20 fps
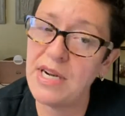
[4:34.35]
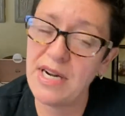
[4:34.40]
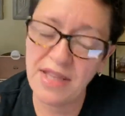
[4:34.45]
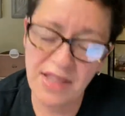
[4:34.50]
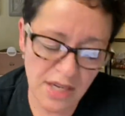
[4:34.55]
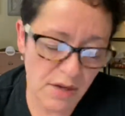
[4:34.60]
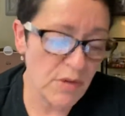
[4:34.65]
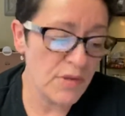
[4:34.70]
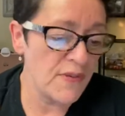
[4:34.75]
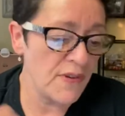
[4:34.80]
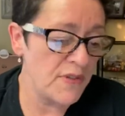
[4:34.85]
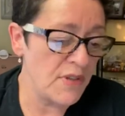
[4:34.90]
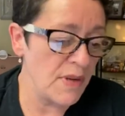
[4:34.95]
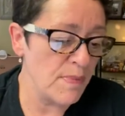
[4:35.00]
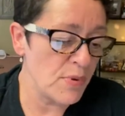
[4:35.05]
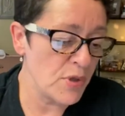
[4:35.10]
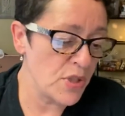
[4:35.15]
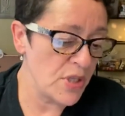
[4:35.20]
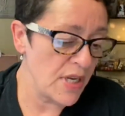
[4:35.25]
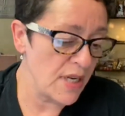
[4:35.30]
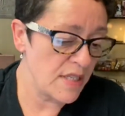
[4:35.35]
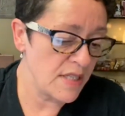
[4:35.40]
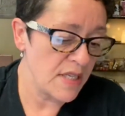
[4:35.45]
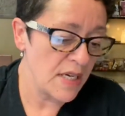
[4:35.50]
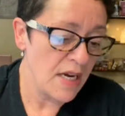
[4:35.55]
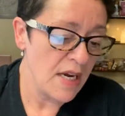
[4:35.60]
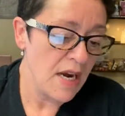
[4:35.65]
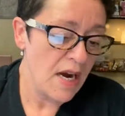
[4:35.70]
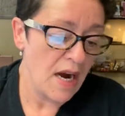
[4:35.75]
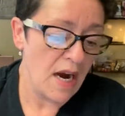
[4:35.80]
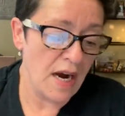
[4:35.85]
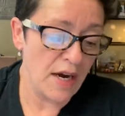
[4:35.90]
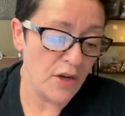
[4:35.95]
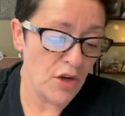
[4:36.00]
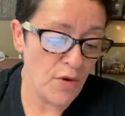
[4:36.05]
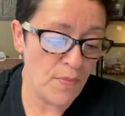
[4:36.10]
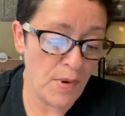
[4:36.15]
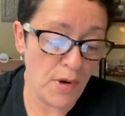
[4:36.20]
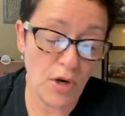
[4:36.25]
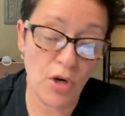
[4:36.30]
I think it was 15% uh,
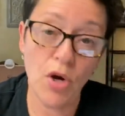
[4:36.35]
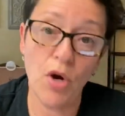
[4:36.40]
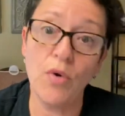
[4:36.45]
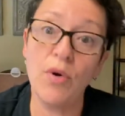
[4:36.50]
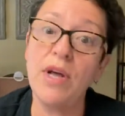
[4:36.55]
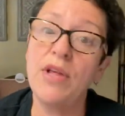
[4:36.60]
coupon code.